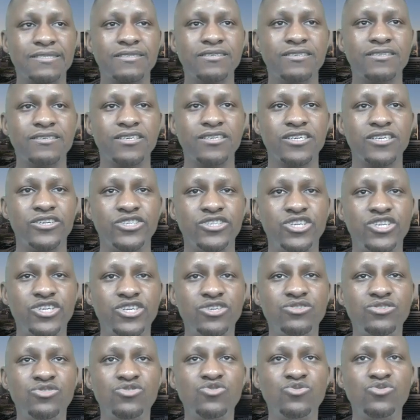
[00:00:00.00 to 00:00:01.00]

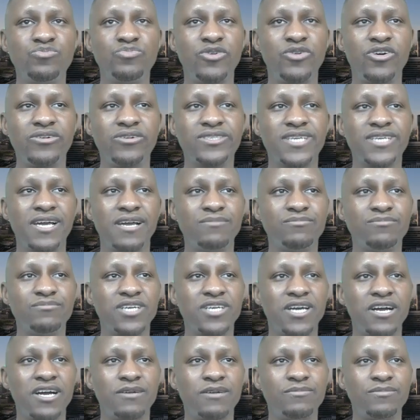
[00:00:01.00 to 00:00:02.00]
Continue to do part-time
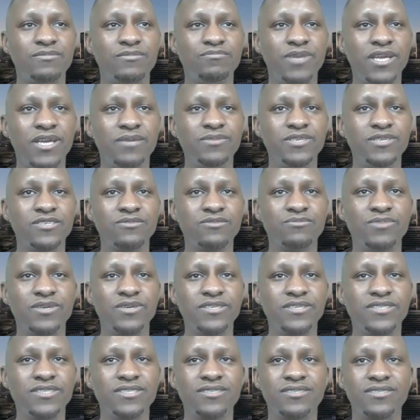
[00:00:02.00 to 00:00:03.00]
job. Babies are
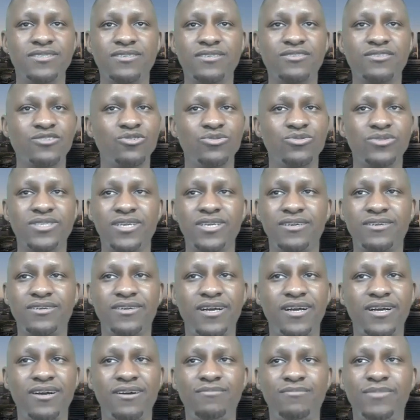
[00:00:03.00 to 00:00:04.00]
babies, short time.
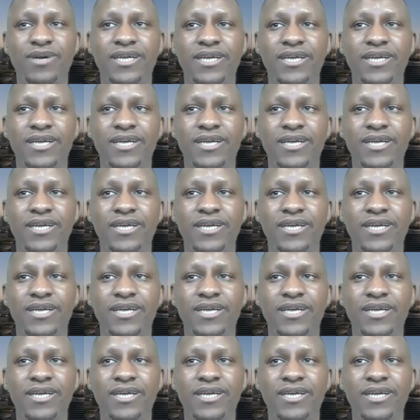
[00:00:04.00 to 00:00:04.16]
Oh my